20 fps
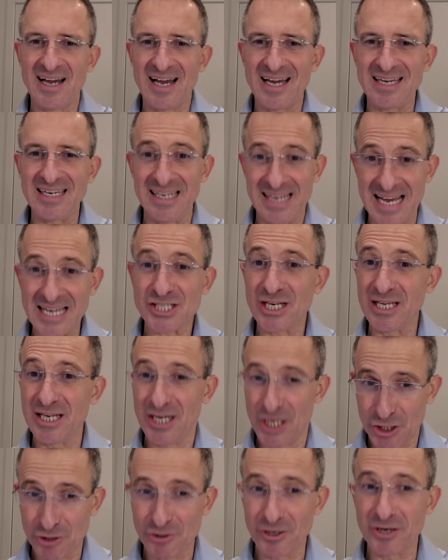and it
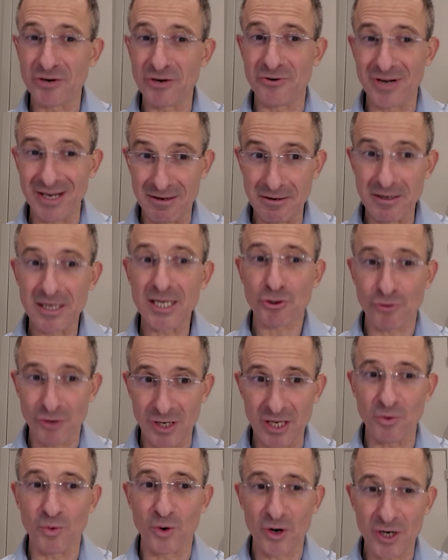actually literally
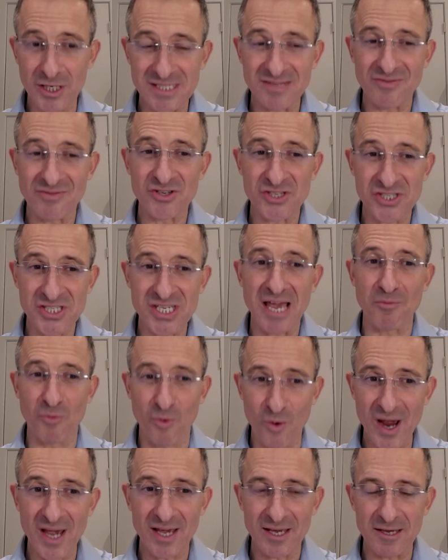literally works in the
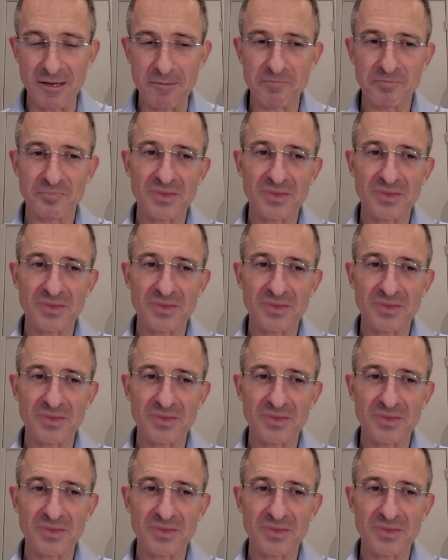same way.